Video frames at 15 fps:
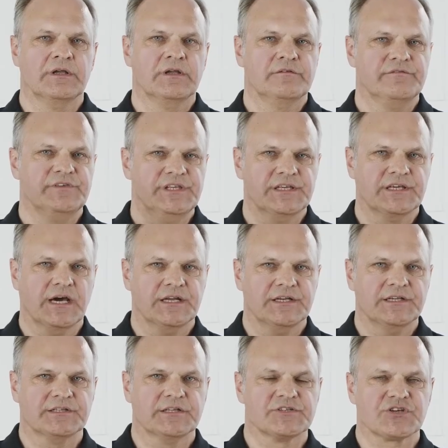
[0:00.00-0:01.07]
How can I
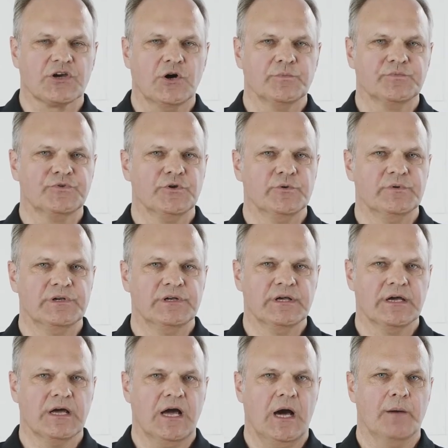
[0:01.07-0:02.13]
screw it into the
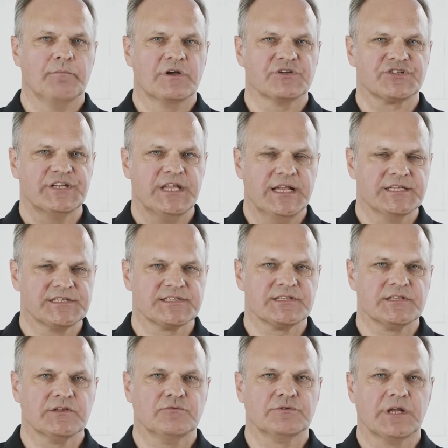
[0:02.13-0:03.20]
substrate in the
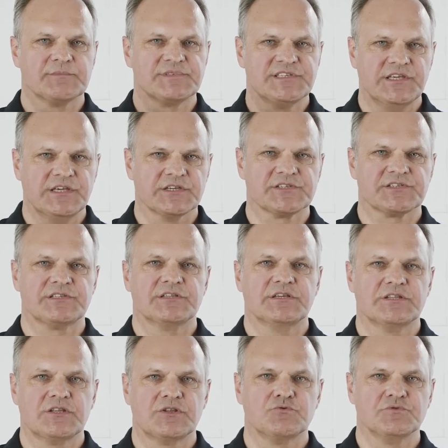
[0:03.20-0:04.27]
fastest and
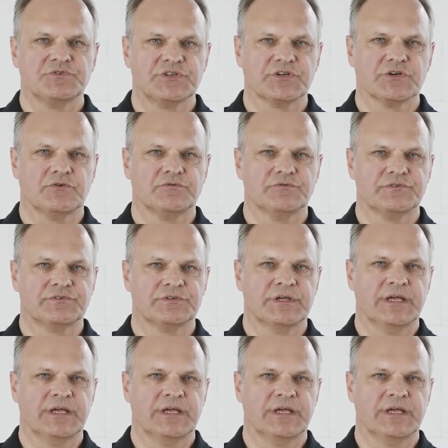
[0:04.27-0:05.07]
safest possible way?